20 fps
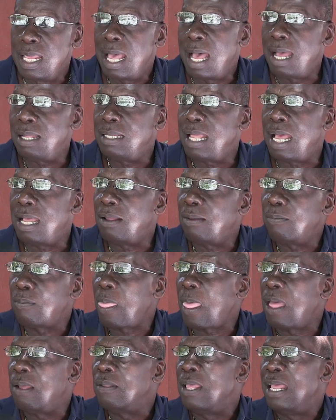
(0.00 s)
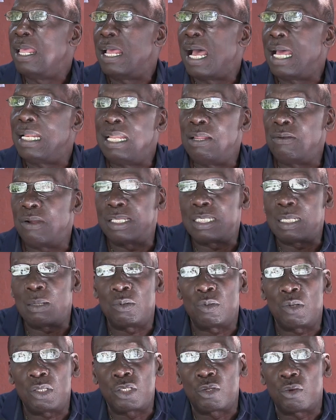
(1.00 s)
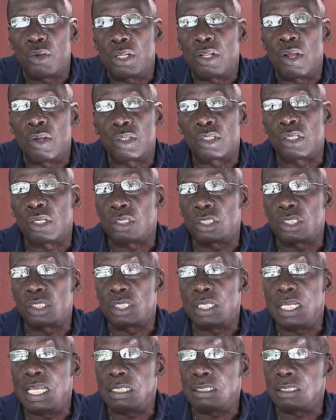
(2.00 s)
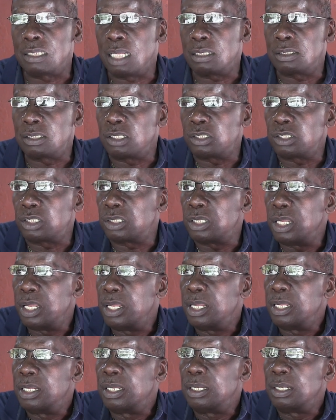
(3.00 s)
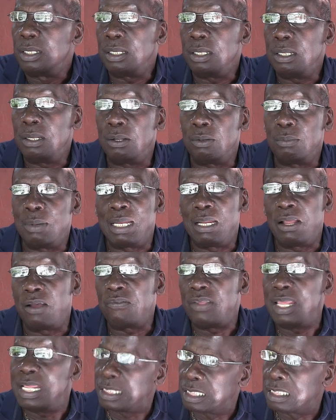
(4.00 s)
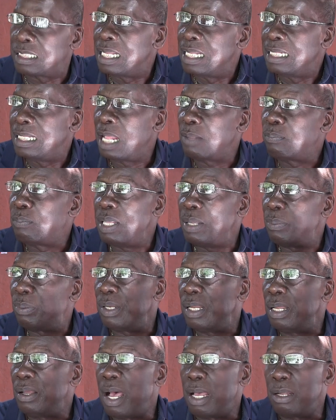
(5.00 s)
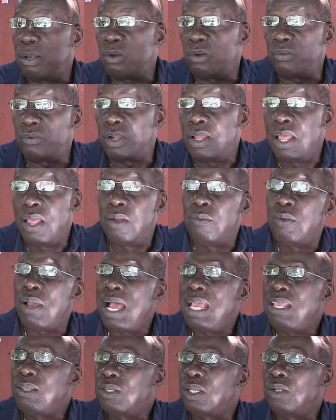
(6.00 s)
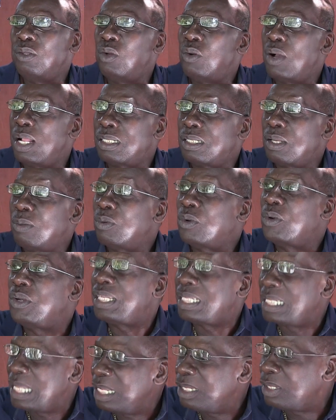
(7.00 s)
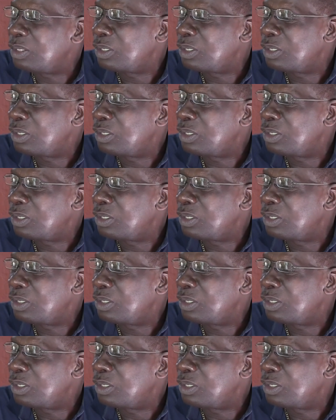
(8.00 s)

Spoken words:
And Leroy Sibbles was throwing out such you know, manner of hits that people all over. I used to do some Christians